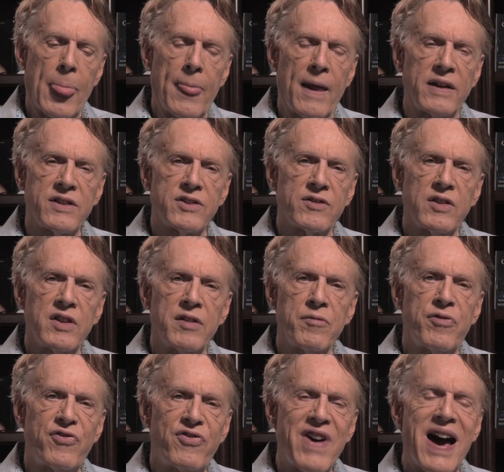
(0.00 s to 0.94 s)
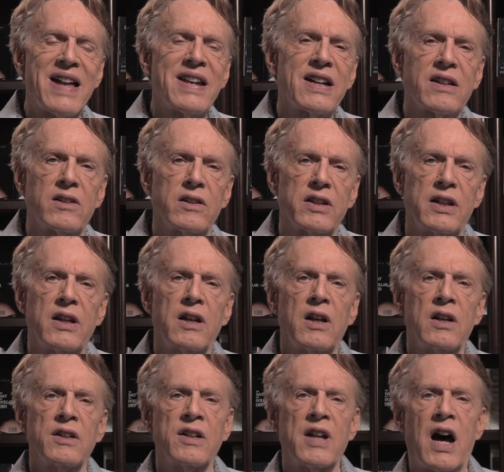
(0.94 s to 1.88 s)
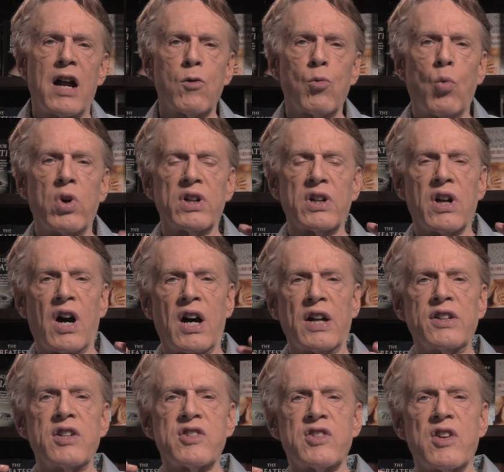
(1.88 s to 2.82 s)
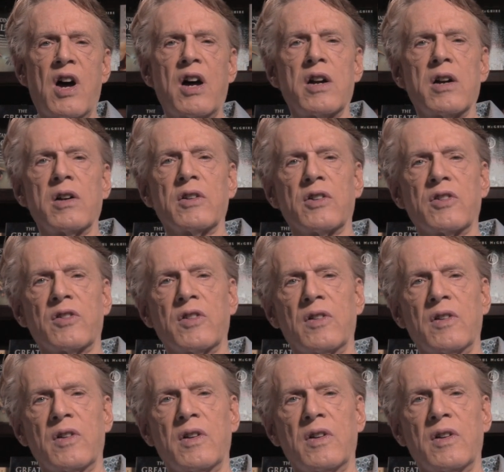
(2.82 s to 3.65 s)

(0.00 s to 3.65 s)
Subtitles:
That's emphatically not what God desires.